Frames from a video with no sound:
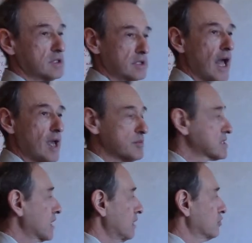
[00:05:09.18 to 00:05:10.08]

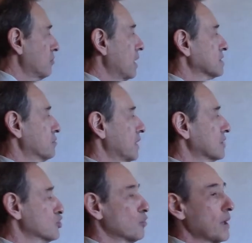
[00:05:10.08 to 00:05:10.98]
times I have to multiply
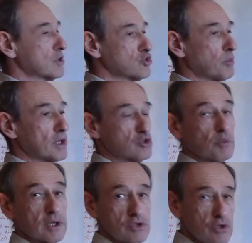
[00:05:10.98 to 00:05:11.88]
2 by 2 by 2
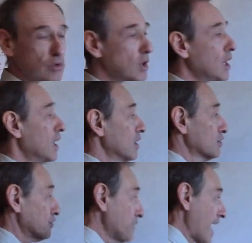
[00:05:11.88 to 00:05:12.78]
by 2
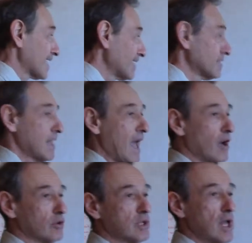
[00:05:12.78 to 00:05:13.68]
to factor
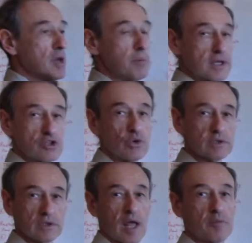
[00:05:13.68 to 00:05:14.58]
down my
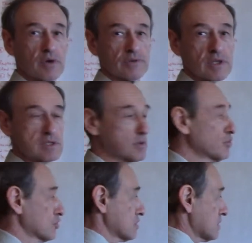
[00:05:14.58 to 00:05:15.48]
total number of
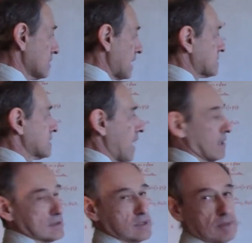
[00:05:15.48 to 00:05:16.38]
distributions. So that's the
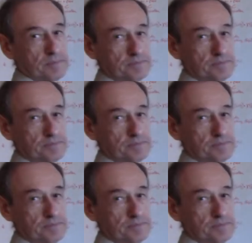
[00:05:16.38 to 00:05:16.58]
answer.